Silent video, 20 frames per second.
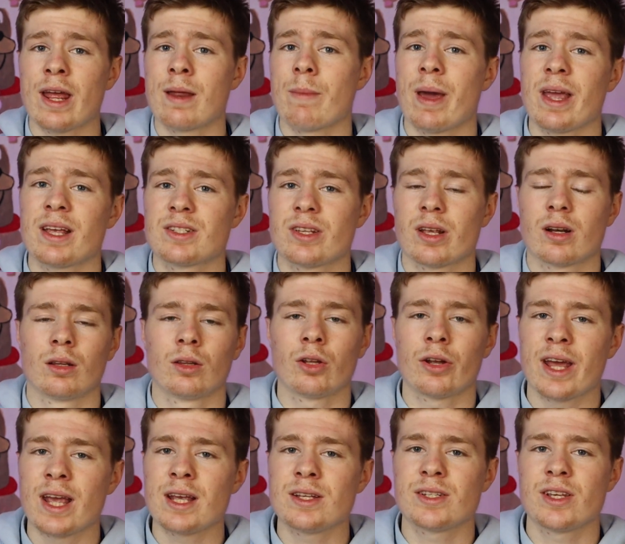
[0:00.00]
and makes it a
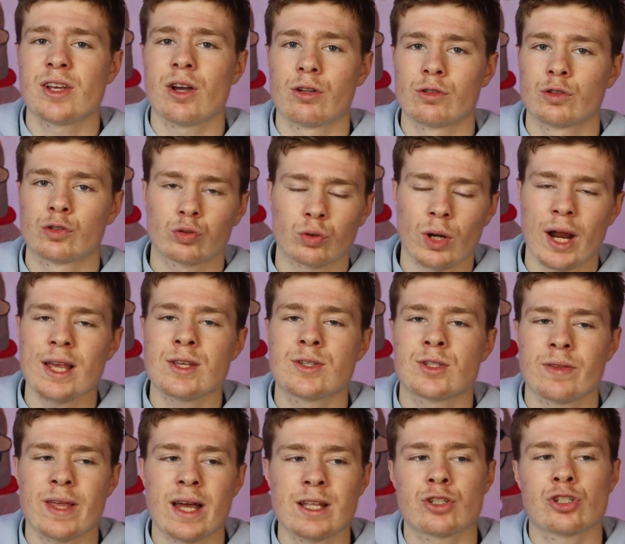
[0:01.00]
lot easier on Trey.
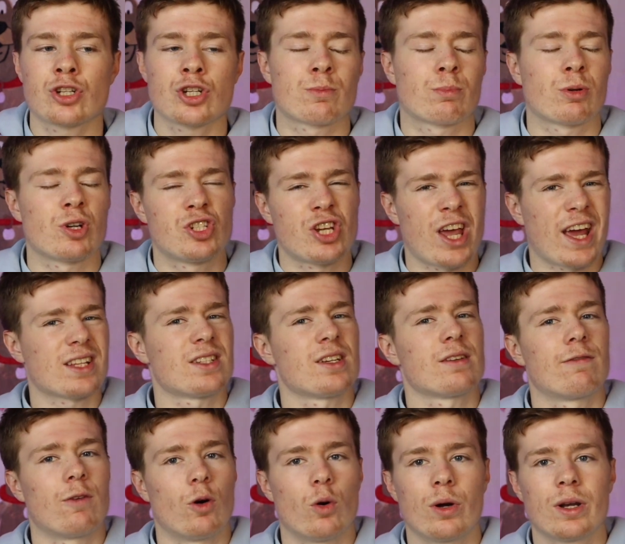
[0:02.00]
So that's just projecting
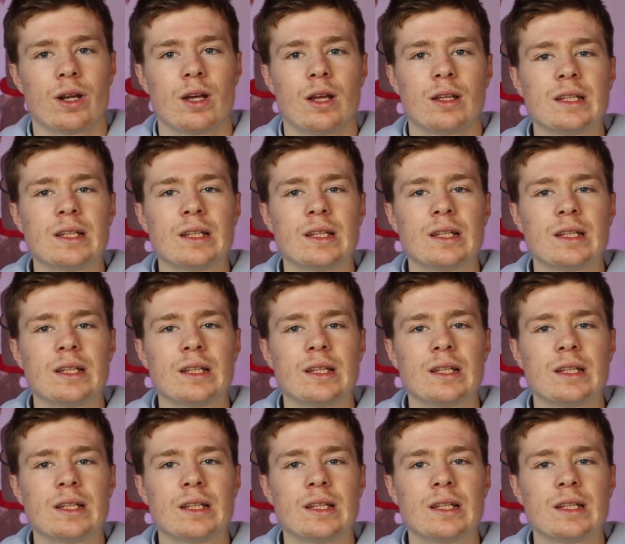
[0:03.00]
forward.